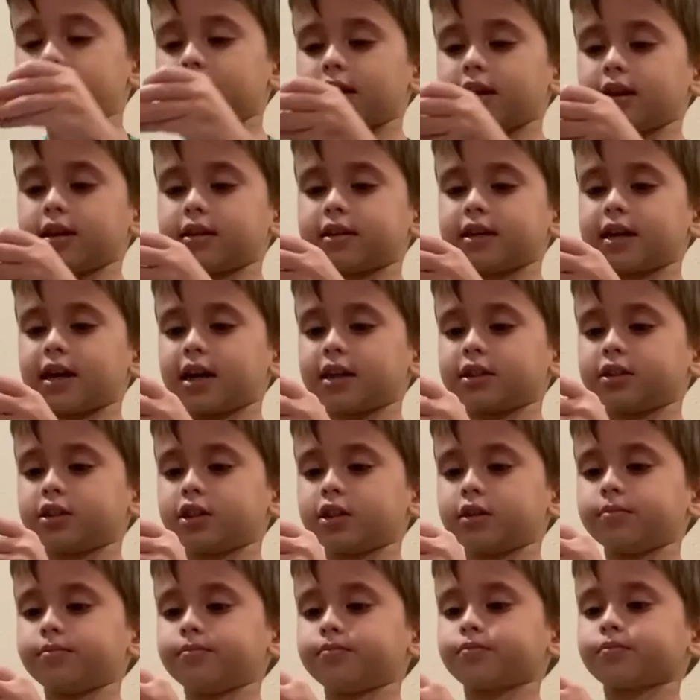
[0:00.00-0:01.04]
then attach
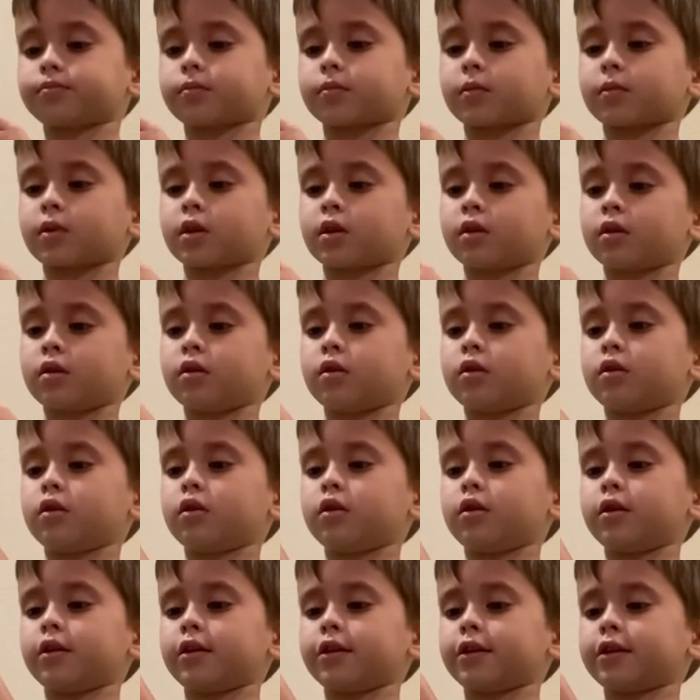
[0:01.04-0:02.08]
it
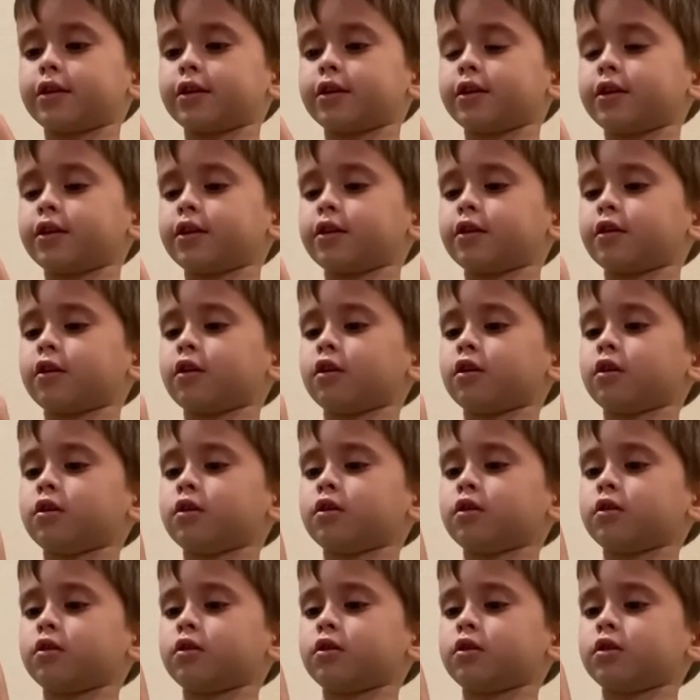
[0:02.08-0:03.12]
on here.
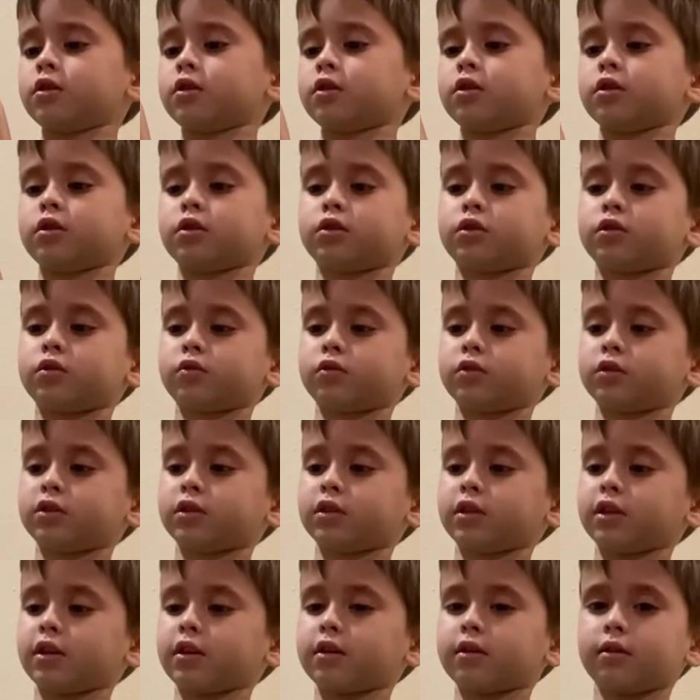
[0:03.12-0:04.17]
So it's
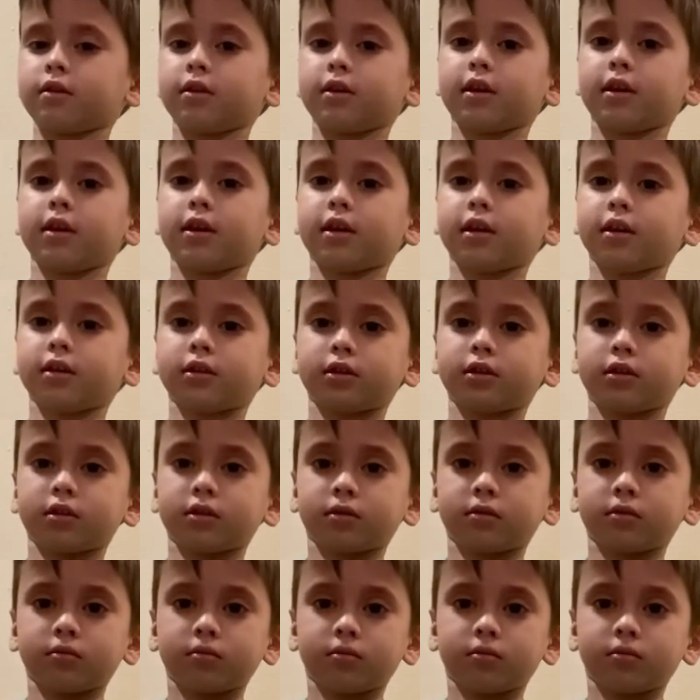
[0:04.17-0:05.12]
like this.